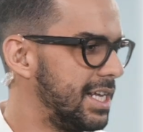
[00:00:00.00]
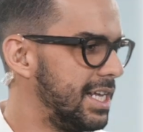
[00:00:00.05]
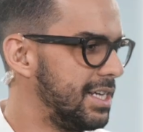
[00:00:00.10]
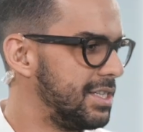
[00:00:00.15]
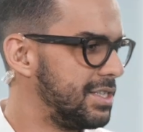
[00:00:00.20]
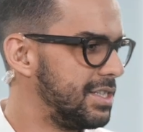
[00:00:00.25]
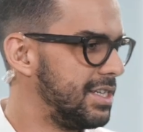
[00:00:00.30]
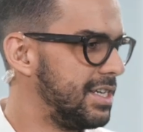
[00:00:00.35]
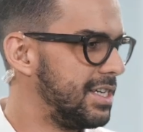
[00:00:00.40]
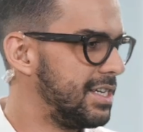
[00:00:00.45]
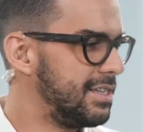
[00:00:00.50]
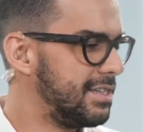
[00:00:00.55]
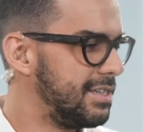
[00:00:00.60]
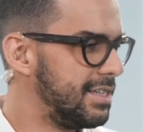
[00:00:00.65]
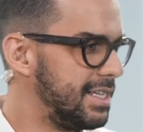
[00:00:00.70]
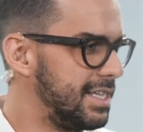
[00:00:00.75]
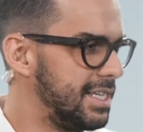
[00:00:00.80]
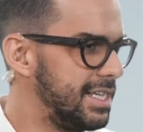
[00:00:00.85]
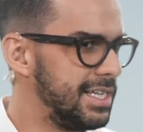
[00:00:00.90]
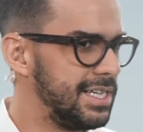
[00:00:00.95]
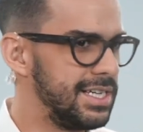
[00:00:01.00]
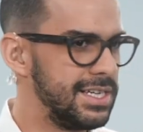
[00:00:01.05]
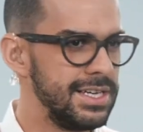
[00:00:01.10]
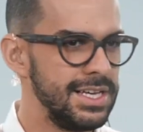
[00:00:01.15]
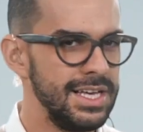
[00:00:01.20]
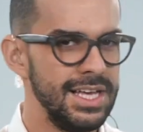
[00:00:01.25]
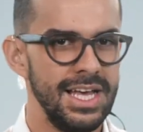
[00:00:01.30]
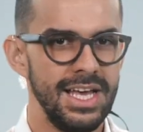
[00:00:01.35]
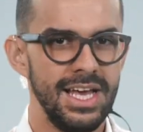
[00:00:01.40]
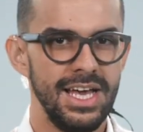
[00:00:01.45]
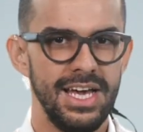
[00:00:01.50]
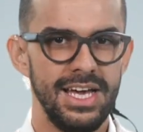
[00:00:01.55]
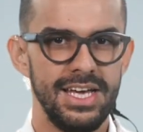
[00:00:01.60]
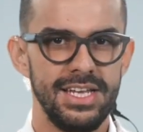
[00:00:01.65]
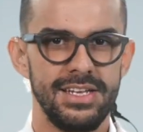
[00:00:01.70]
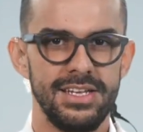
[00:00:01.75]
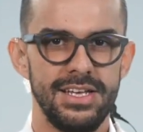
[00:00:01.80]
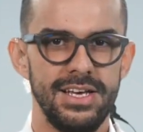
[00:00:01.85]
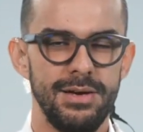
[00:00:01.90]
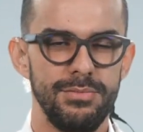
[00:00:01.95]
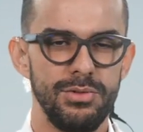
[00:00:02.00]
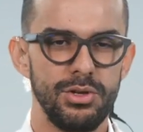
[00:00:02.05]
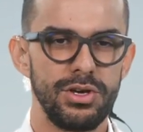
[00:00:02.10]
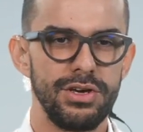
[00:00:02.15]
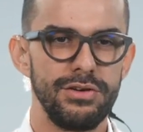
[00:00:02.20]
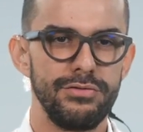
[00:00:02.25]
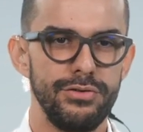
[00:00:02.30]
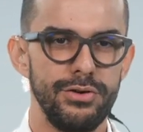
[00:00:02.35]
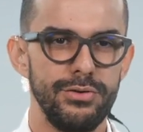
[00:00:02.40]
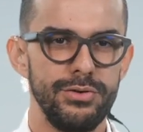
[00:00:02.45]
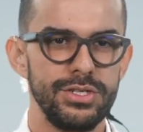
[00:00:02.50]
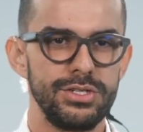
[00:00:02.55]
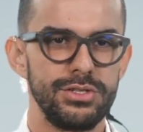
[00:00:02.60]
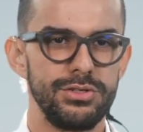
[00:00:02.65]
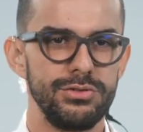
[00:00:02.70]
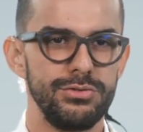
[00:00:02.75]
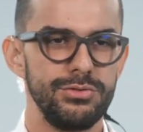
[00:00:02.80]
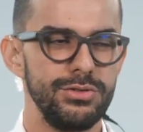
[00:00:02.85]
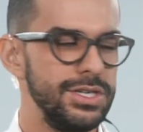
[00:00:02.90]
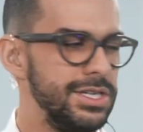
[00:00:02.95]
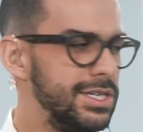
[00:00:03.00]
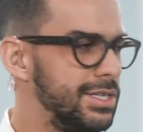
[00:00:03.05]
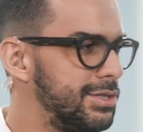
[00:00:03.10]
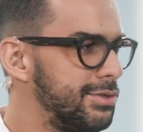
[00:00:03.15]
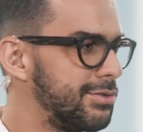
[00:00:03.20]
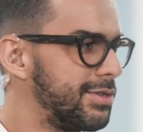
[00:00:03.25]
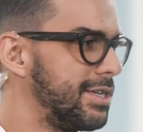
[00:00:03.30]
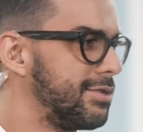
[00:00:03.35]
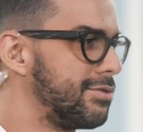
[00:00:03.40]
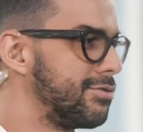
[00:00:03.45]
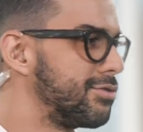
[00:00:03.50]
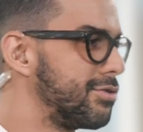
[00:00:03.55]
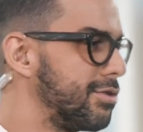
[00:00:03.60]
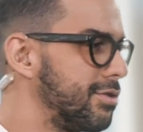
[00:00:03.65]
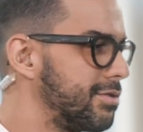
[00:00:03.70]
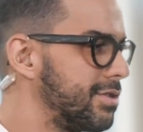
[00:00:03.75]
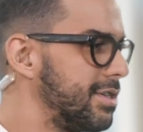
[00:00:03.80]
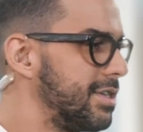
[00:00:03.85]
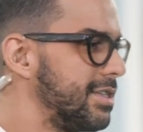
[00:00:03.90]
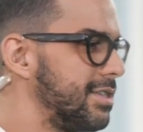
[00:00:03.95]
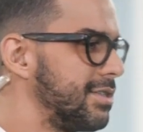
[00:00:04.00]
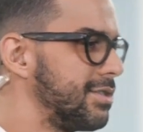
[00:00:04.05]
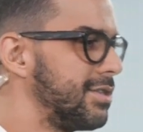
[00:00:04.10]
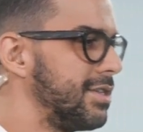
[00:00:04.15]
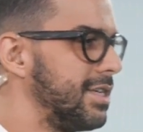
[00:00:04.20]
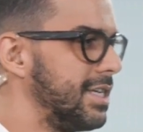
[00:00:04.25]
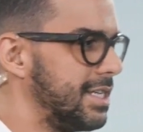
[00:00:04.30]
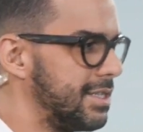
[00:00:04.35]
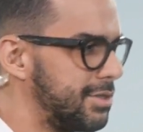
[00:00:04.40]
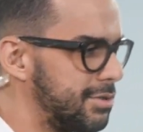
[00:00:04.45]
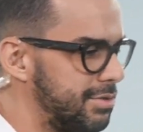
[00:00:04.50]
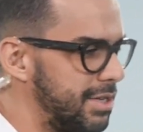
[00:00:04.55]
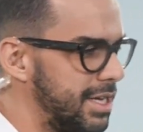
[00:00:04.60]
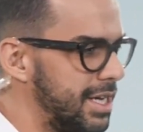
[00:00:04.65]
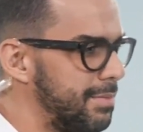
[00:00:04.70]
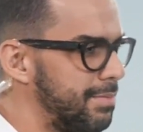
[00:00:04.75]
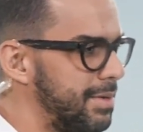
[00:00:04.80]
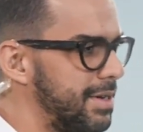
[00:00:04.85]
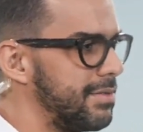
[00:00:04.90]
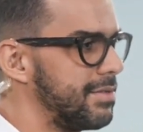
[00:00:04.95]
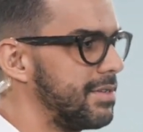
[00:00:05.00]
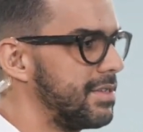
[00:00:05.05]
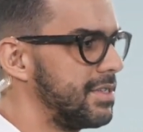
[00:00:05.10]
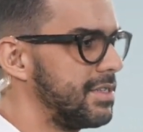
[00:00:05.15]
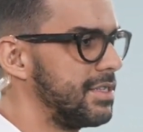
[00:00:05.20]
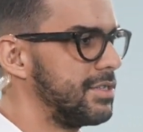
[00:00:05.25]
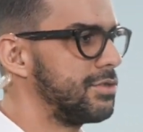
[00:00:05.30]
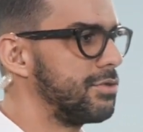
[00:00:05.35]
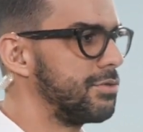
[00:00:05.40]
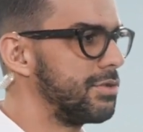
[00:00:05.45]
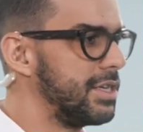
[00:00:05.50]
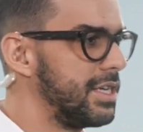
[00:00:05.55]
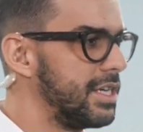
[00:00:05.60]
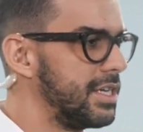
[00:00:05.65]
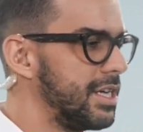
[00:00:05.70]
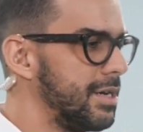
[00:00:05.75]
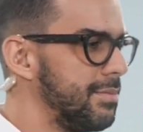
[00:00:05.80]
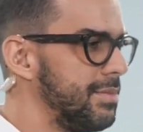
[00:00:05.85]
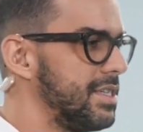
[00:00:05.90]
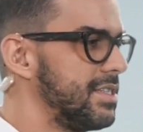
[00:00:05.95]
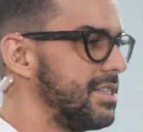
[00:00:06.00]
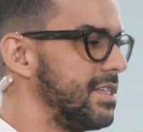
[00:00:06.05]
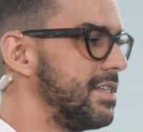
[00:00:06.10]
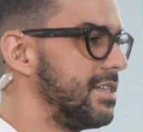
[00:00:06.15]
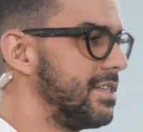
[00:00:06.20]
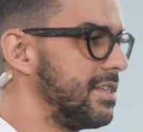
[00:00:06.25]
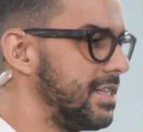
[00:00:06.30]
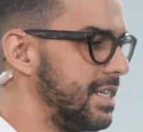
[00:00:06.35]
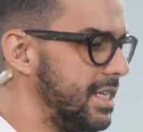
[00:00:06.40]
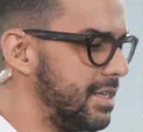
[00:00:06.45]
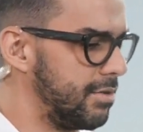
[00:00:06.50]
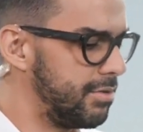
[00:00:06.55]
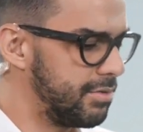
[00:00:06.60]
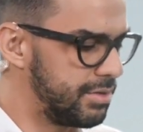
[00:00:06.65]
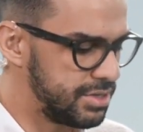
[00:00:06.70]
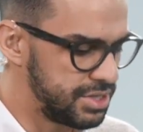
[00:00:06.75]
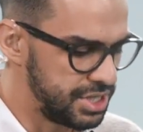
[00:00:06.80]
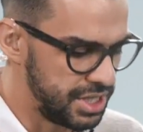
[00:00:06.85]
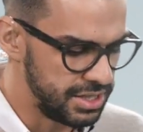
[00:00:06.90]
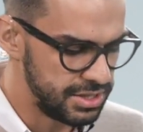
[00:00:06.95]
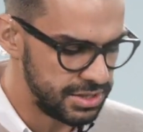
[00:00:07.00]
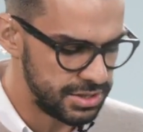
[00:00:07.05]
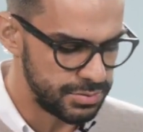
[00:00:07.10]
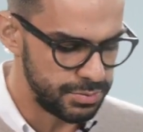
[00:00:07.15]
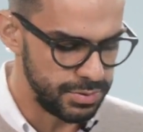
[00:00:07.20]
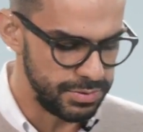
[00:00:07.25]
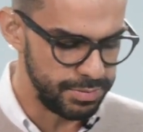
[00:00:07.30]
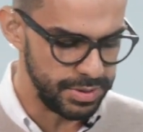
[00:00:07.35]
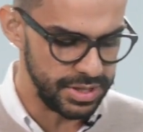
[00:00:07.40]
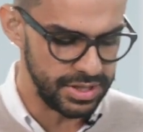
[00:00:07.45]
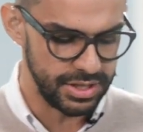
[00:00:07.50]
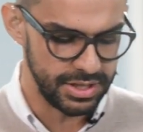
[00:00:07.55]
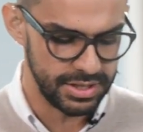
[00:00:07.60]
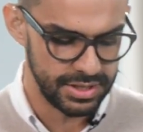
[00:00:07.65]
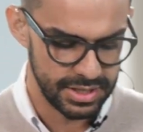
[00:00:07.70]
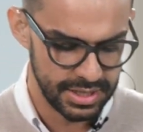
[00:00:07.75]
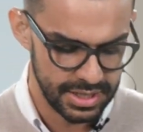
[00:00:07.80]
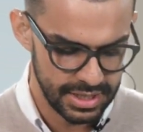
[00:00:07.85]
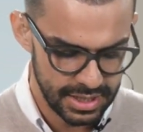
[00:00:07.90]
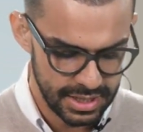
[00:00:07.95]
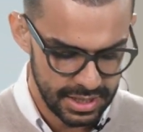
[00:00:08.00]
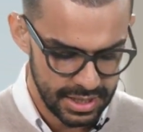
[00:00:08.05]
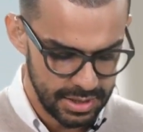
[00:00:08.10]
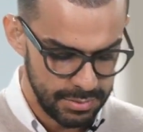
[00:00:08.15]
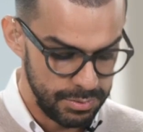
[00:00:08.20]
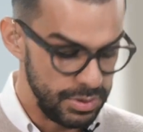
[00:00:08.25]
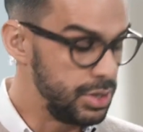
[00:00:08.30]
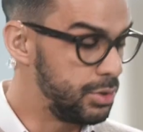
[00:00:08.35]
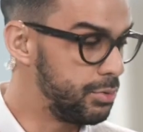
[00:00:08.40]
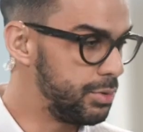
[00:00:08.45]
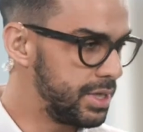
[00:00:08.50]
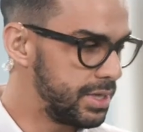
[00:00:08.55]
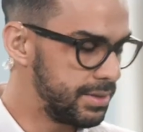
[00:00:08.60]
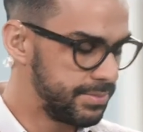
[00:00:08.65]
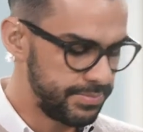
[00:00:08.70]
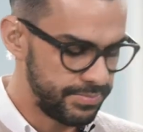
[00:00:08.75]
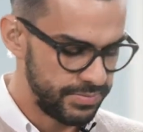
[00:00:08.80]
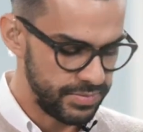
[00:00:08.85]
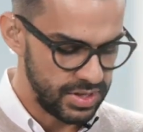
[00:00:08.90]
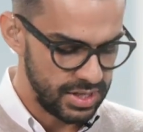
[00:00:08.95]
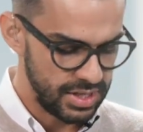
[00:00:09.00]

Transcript: connection here, and I'm looking forward to get to talk today about the token economics and all the changes we've been doing.